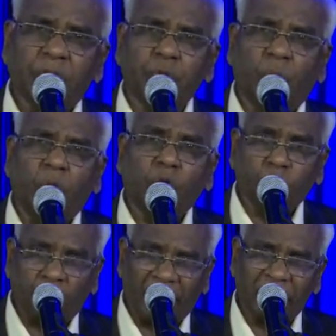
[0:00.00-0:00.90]
his
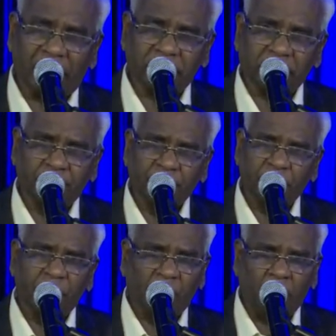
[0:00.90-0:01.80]
own brothers.
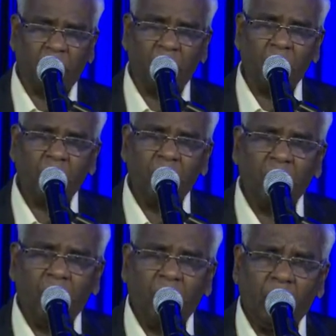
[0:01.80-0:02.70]
You know,
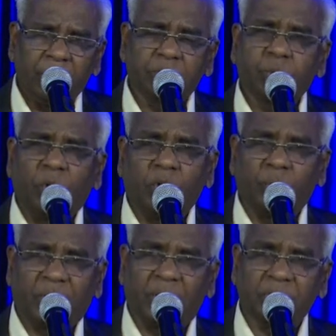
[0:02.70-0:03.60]
his
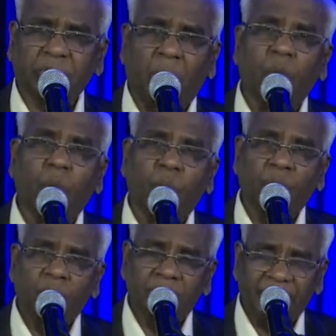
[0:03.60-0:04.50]
own brothers,
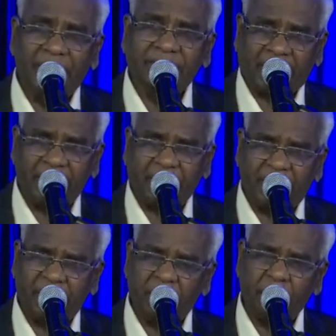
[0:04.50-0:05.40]
how they
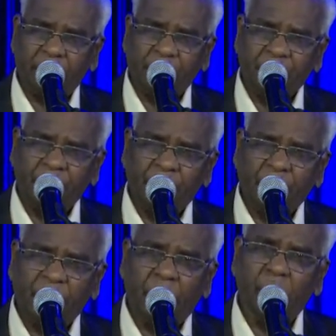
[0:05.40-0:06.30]
treated him,
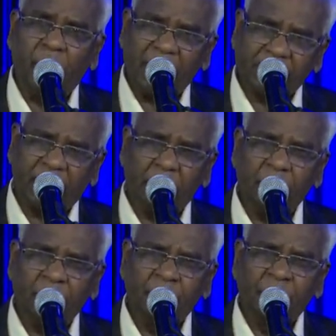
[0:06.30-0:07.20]
they beat
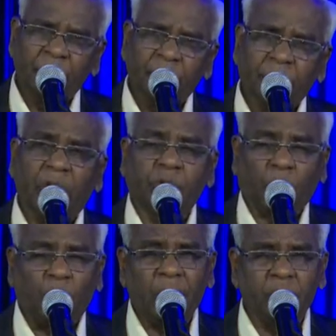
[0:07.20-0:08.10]
him, they
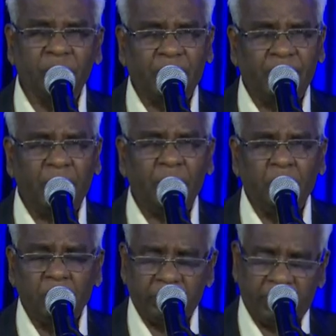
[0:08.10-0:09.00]
throw him the